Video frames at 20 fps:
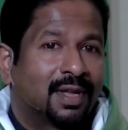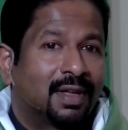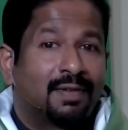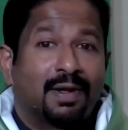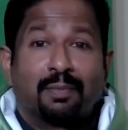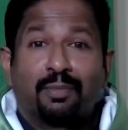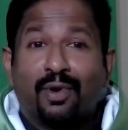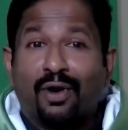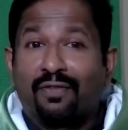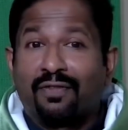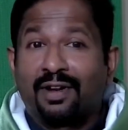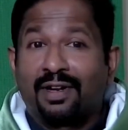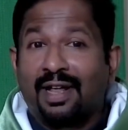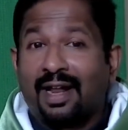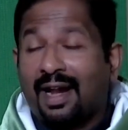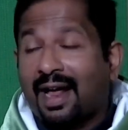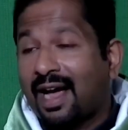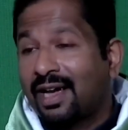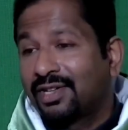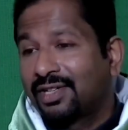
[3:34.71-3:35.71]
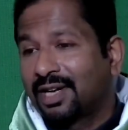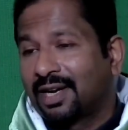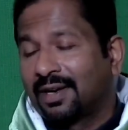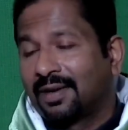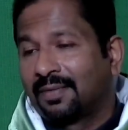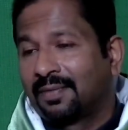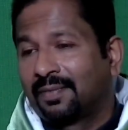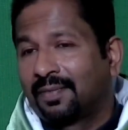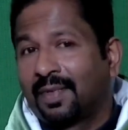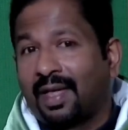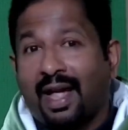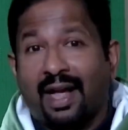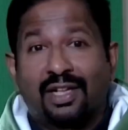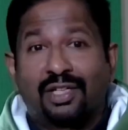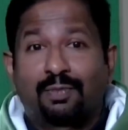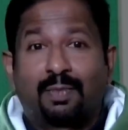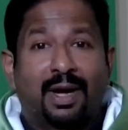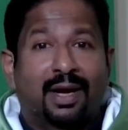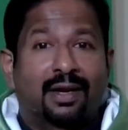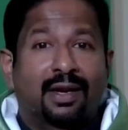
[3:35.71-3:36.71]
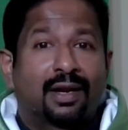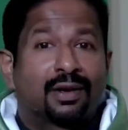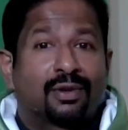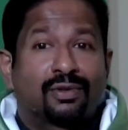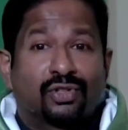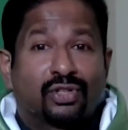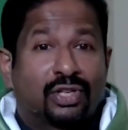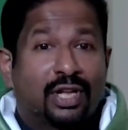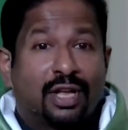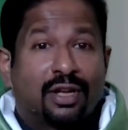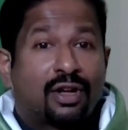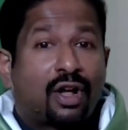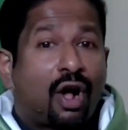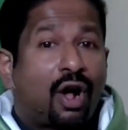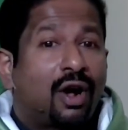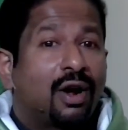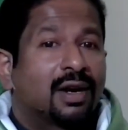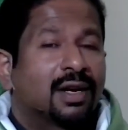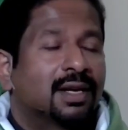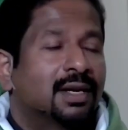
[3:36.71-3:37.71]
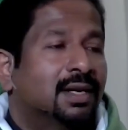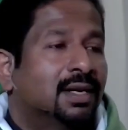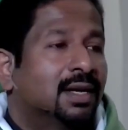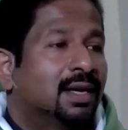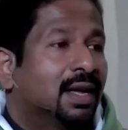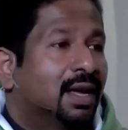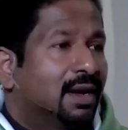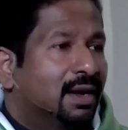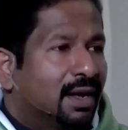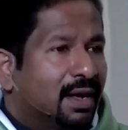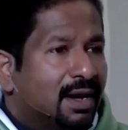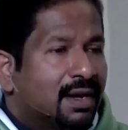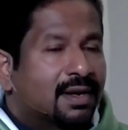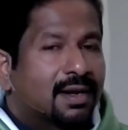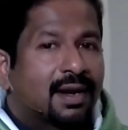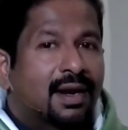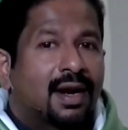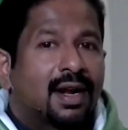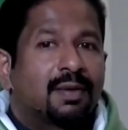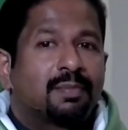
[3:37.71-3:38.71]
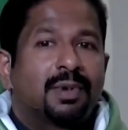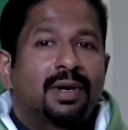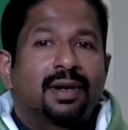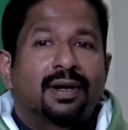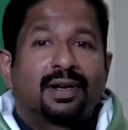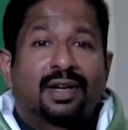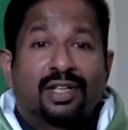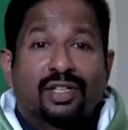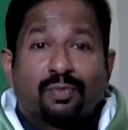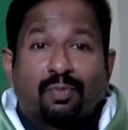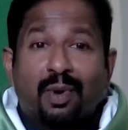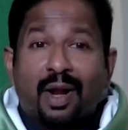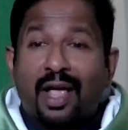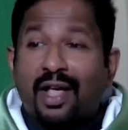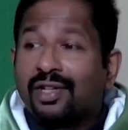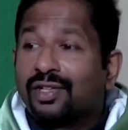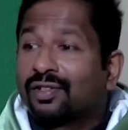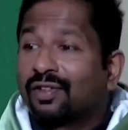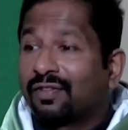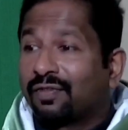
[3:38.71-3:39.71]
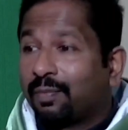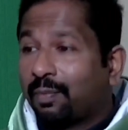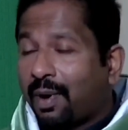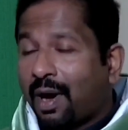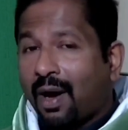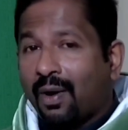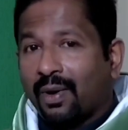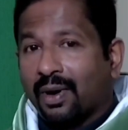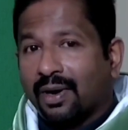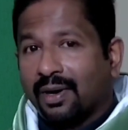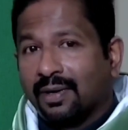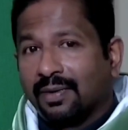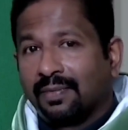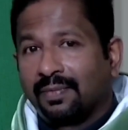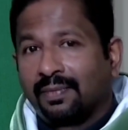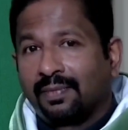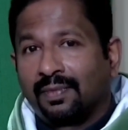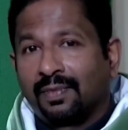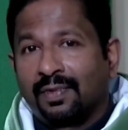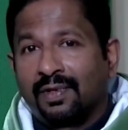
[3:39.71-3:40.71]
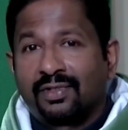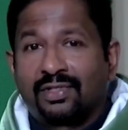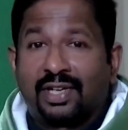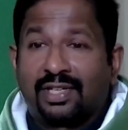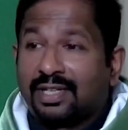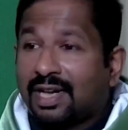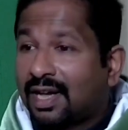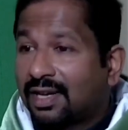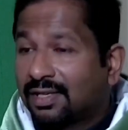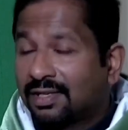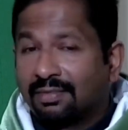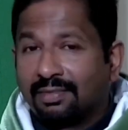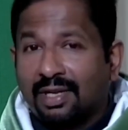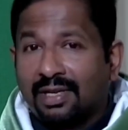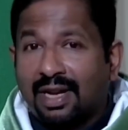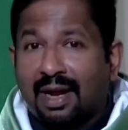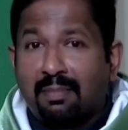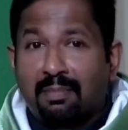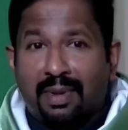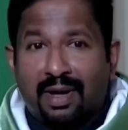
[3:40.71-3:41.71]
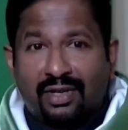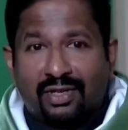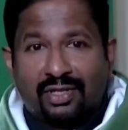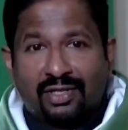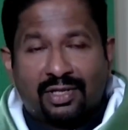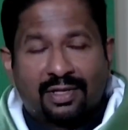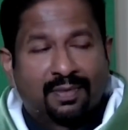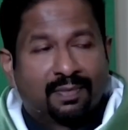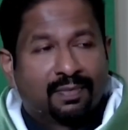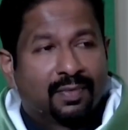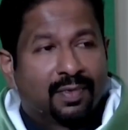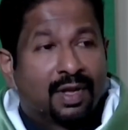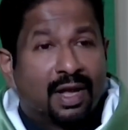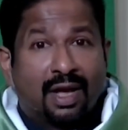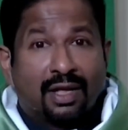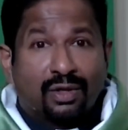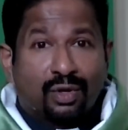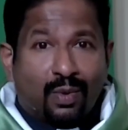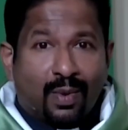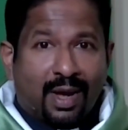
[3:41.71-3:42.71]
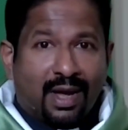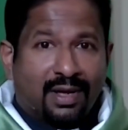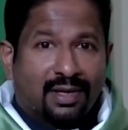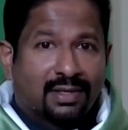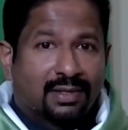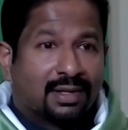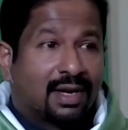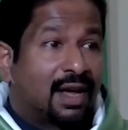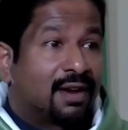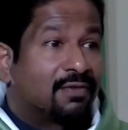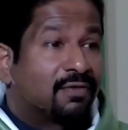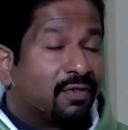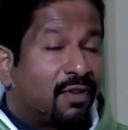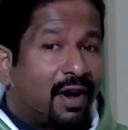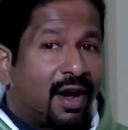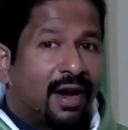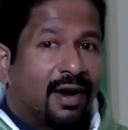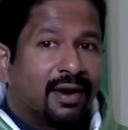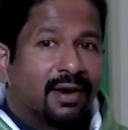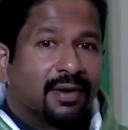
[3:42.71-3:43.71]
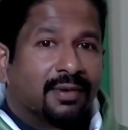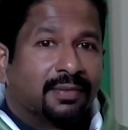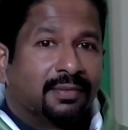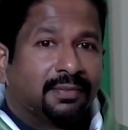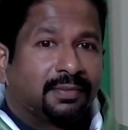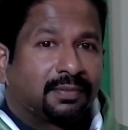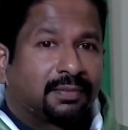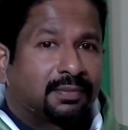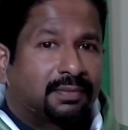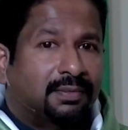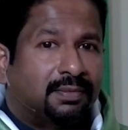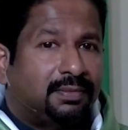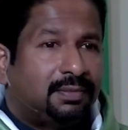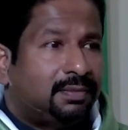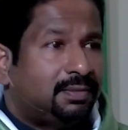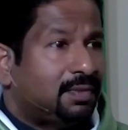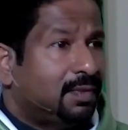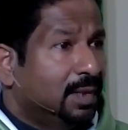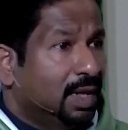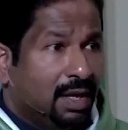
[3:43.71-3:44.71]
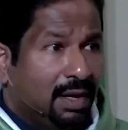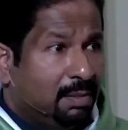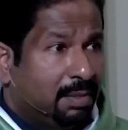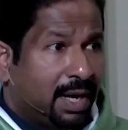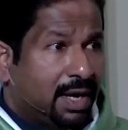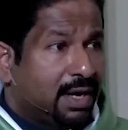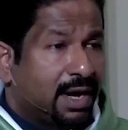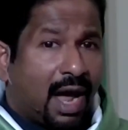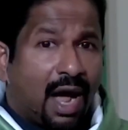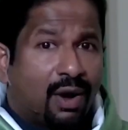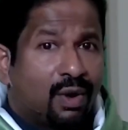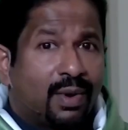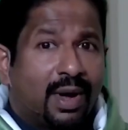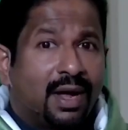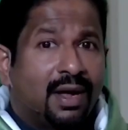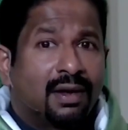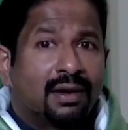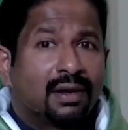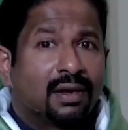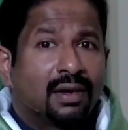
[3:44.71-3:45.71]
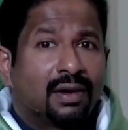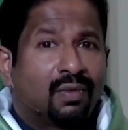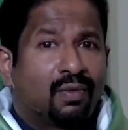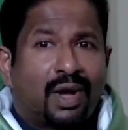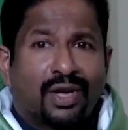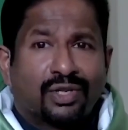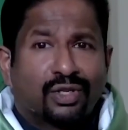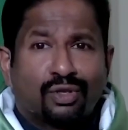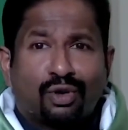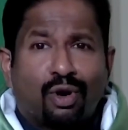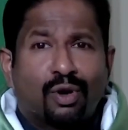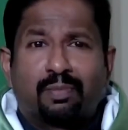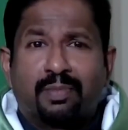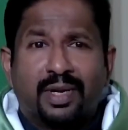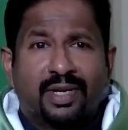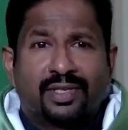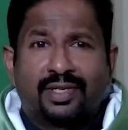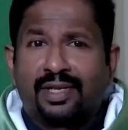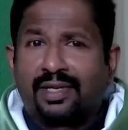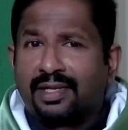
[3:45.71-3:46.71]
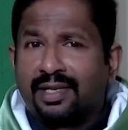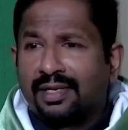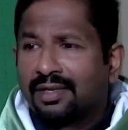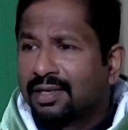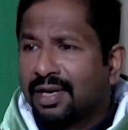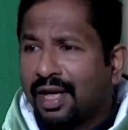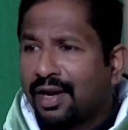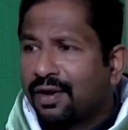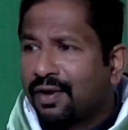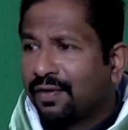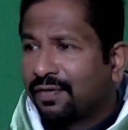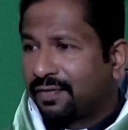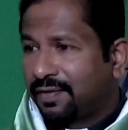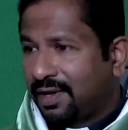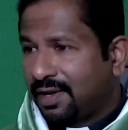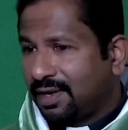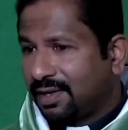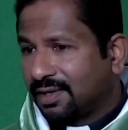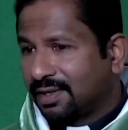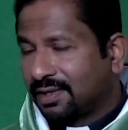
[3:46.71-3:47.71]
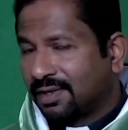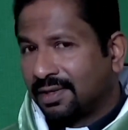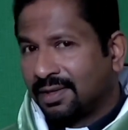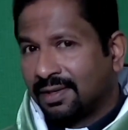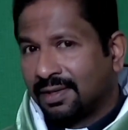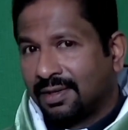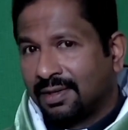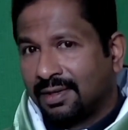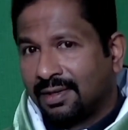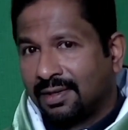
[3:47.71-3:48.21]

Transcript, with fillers: Even Prophet Elijah expected to see God in incredible displays of power, such as the tempests, earthquakes, and fire. But Yahweh was not present in any of these.